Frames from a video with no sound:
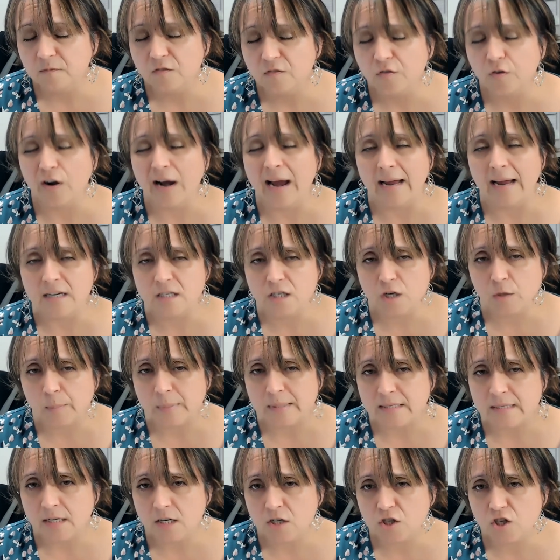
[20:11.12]
For adjunct
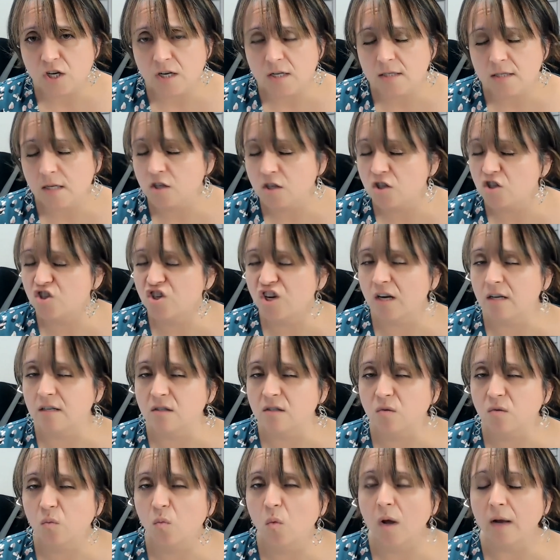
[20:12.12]
positions, it's
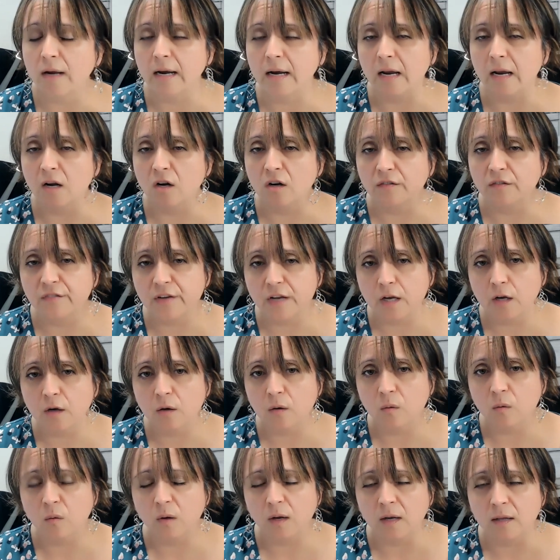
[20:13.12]
just one
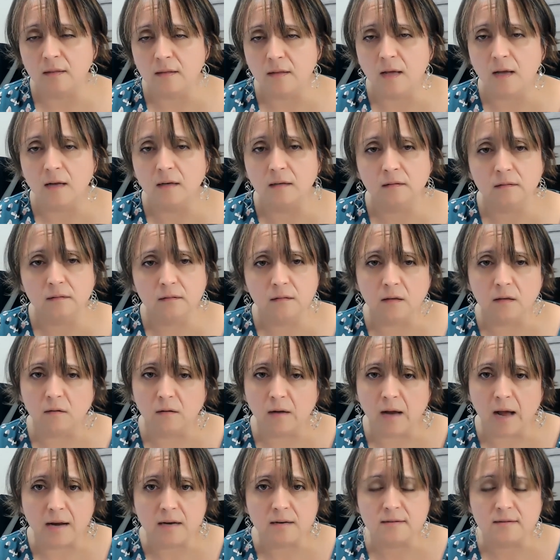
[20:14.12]
interview, and then they'll
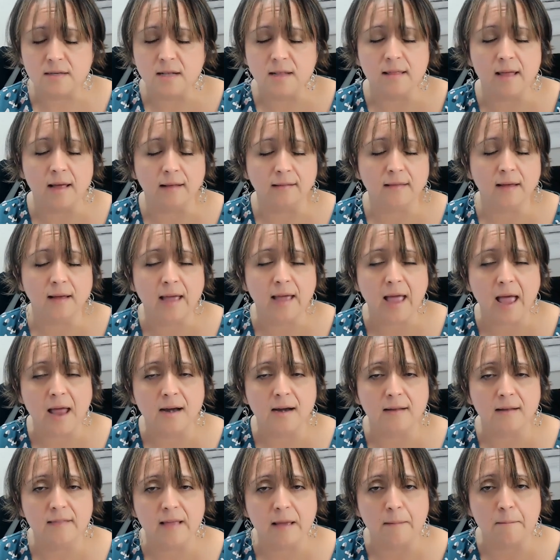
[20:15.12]
kind of select the
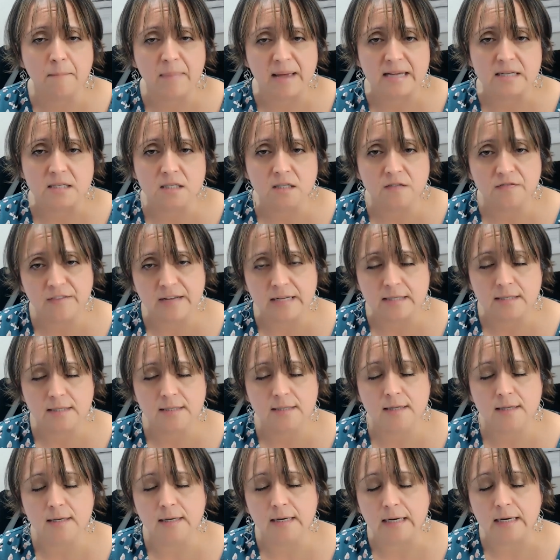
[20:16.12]
candidate that best fits
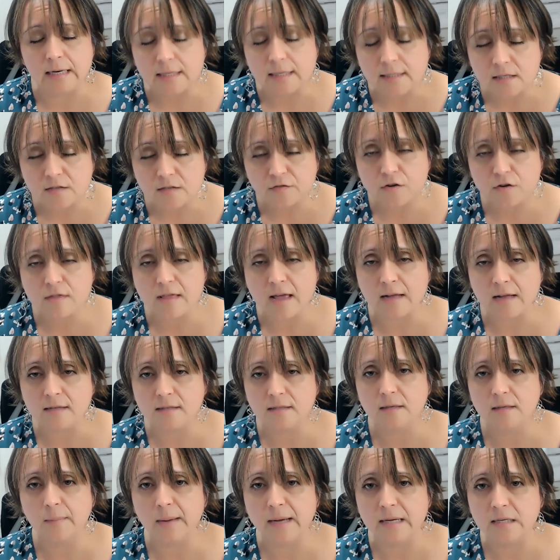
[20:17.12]
the needs for that
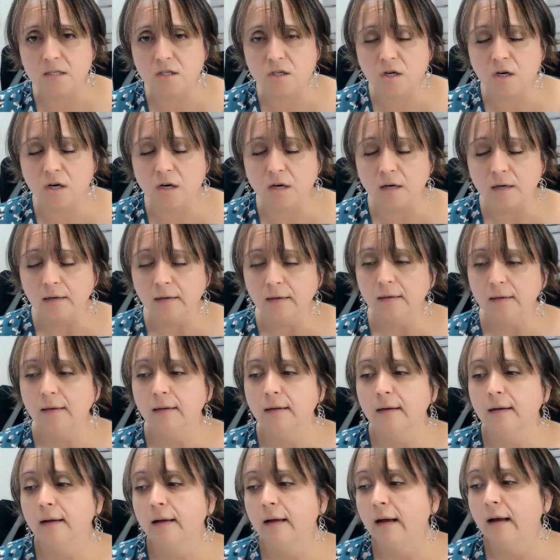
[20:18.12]
semester.
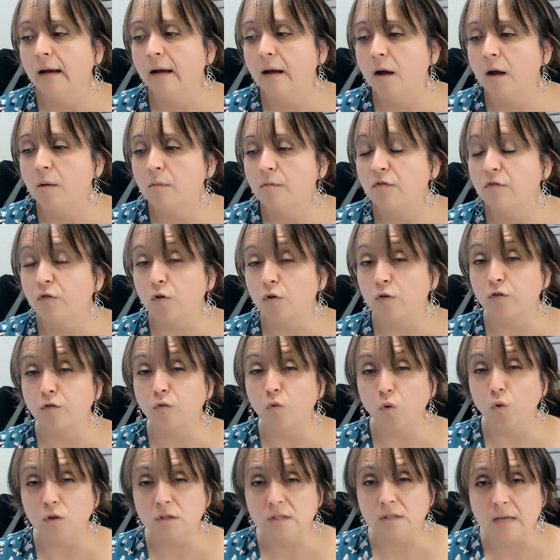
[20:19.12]
For
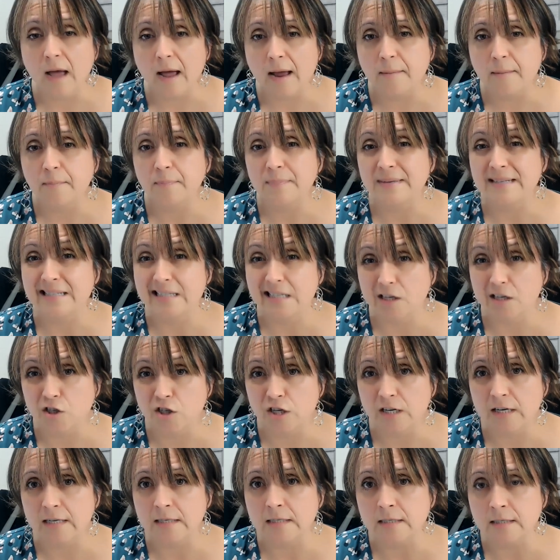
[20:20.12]
full-time
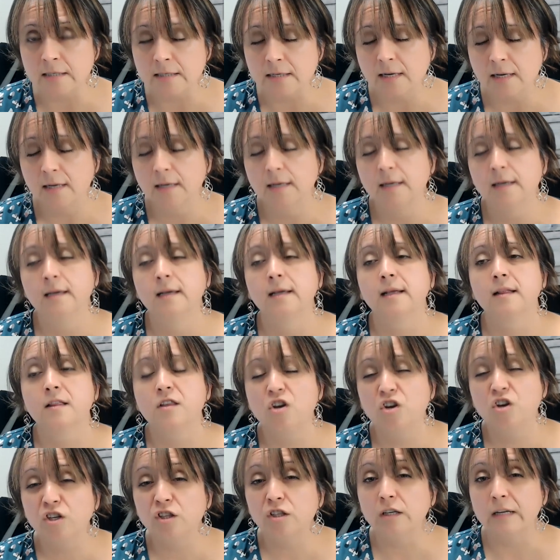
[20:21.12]
positions,
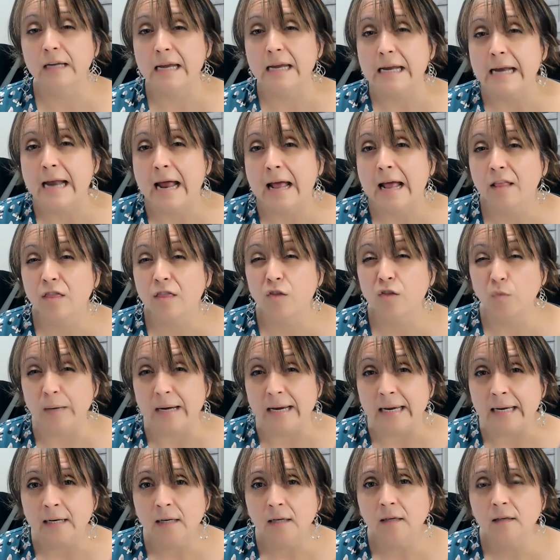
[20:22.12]
you're looking at
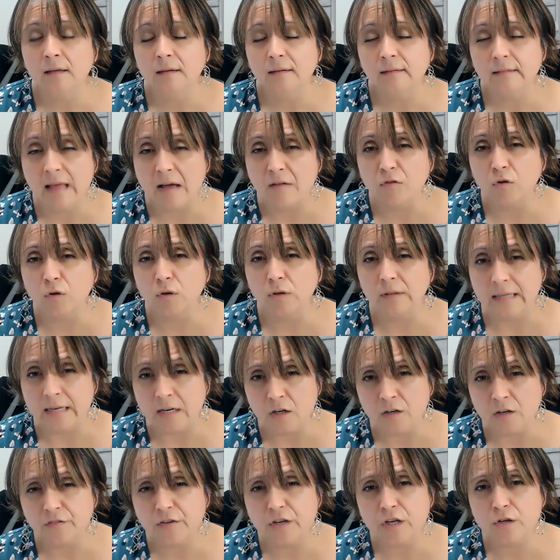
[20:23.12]
3-level
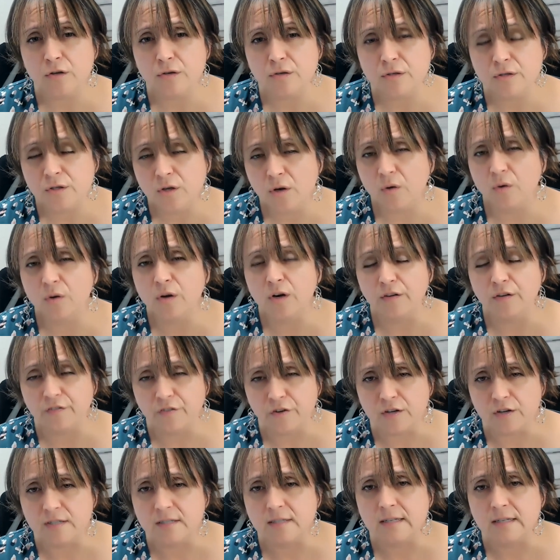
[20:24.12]
interviews. So your
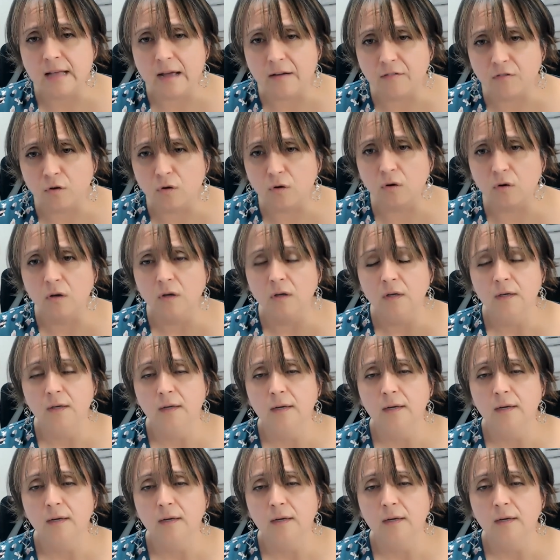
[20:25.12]
first level,